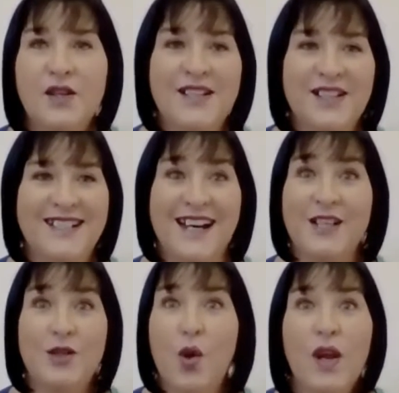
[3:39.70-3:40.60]
as soon as I
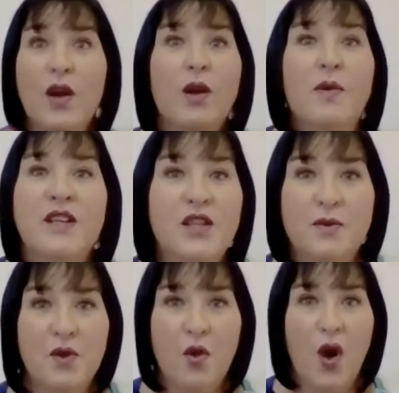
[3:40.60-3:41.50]
started talking, all I wanted
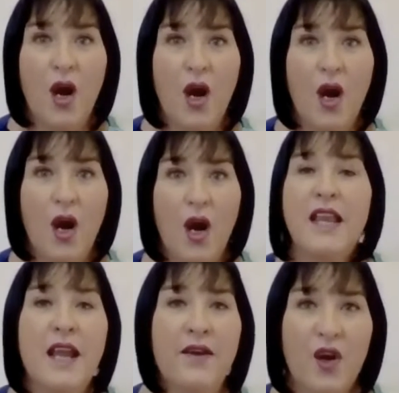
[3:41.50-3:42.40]
to do was cry. It
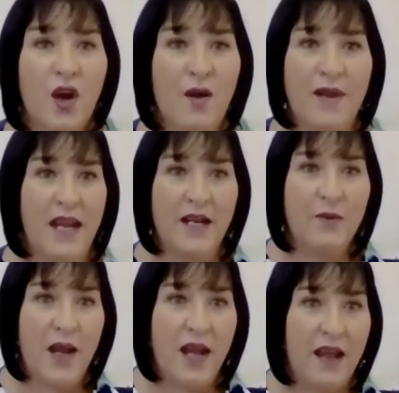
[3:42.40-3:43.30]
never got me
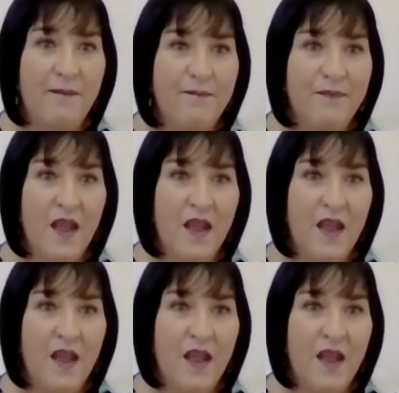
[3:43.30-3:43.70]
anywhere.